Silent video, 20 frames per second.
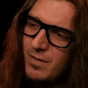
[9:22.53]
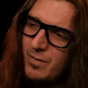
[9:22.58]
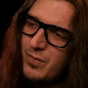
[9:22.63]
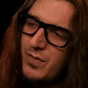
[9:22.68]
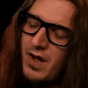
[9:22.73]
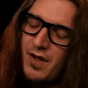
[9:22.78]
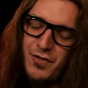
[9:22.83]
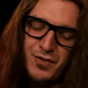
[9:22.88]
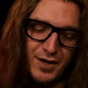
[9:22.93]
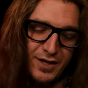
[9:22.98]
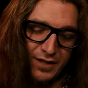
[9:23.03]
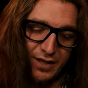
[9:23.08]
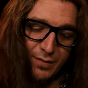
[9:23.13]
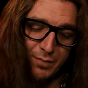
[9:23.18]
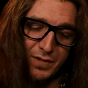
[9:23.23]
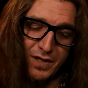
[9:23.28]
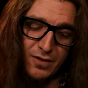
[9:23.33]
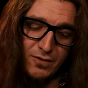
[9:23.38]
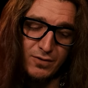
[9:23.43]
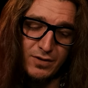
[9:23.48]
I think
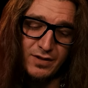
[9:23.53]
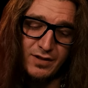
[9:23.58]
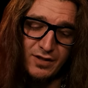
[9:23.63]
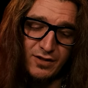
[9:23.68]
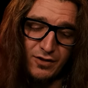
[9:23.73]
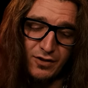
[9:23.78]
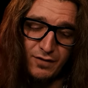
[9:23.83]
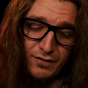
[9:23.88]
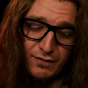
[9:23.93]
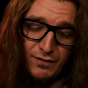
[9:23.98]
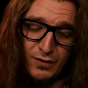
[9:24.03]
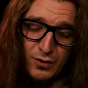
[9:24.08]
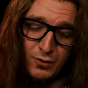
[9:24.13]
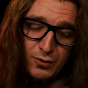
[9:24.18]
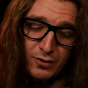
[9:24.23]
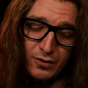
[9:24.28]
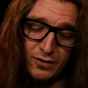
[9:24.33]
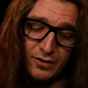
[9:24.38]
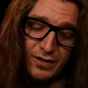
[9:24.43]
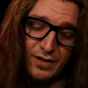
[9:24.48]
it'd be a really good
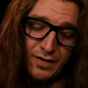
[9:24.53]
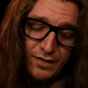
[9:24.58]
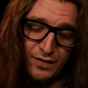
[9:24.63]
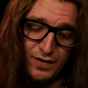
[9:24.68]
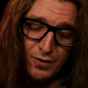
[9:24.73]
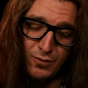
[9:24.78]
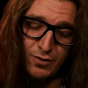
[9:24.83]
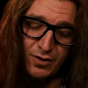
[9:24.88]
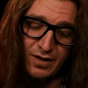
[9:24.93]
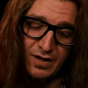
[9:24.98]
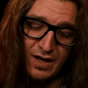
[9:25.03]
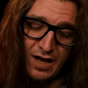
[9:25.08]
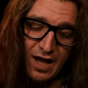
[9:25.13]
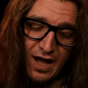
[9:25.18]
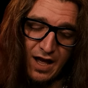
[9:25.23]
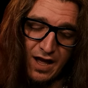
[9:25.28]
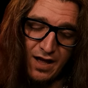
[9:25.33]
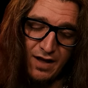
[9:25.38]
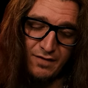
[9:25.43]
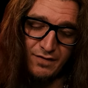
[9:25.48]
fuel if you were gonna
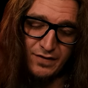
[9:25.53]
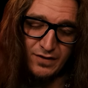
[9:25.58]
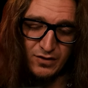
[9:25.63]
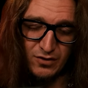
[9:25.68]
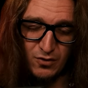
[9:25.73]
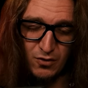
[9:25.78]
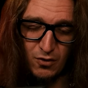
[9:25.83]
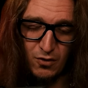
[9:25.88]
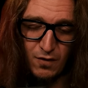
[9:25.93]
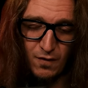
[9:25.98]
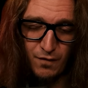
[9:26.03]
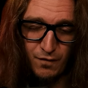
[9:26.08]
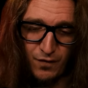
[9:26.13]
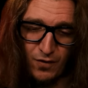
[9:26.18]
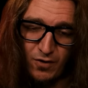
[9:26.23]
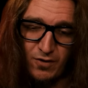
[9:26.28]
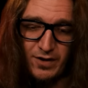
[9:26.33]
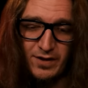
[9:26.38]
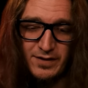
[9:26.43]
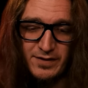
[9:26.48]
have your
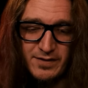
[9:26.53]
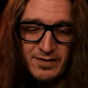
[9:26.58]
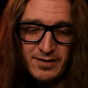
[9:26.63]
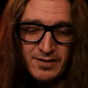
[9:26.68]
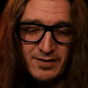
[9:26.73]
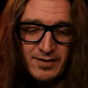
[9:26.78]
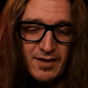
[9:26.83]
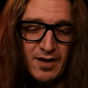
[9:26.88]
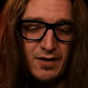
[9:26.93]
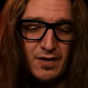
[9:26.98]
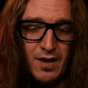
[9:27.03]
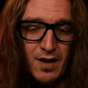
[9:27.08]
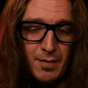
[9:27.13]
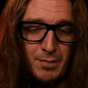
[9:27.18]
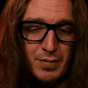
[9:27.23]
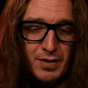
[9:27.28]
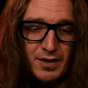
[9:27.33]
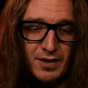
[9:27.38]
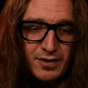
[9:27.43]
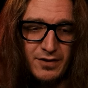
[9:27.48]
furnace set
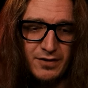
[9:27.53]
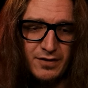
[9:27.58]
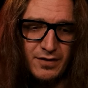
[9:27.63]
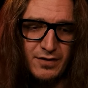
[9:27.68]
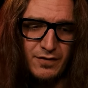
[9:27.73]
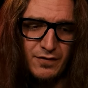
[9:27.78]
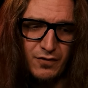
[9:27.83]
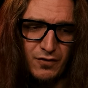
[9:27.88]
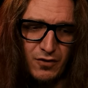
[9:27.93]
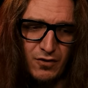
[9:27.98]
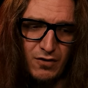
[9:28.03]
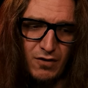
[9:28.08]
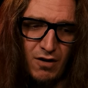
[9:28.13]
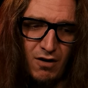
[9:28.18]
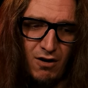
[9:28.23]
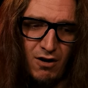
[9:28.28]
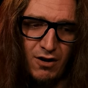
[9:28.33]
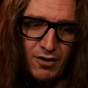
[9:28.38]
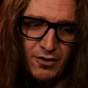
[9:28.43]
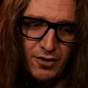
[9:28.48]
up for
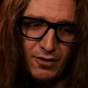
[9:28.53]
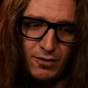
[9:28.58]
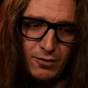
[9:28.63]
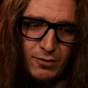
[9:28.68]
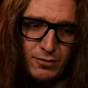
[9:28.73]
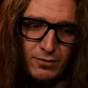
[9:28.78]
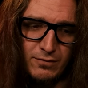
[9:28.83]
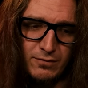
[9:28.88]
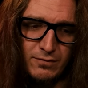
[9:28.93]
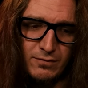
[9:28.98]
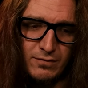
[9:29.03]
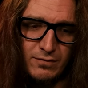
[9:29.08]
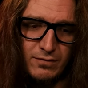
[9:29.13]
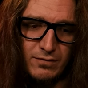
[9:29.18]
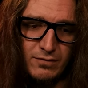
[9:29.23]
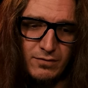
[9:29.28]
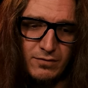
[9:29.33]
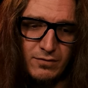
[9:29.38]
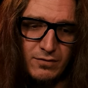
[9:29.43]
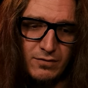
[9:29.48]
auto
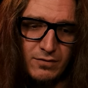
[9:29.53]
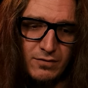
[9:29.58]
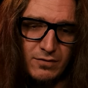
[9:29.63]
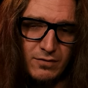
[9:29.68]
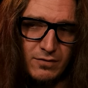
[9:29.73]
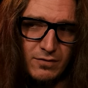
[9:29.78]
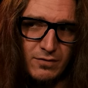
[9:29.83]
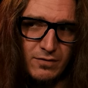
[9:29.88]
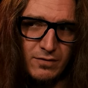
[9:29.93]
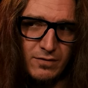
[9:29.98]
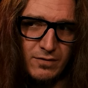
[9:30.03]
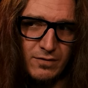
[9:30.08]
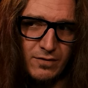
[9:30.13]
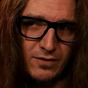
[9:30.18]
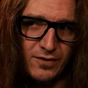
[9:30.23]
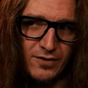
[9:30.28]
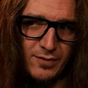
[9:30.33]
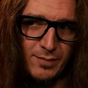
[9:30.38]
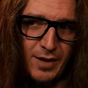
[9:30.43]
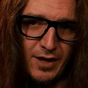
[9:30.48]

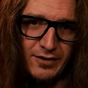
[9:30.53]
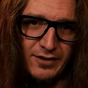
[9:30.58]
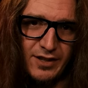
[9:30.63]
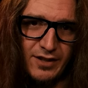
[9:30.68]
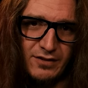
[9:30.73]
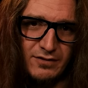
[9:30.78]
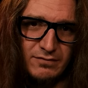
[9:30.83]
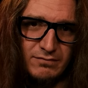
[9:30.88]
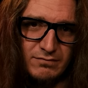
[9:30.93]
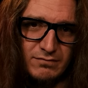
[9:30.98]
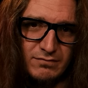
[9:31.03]
smelting?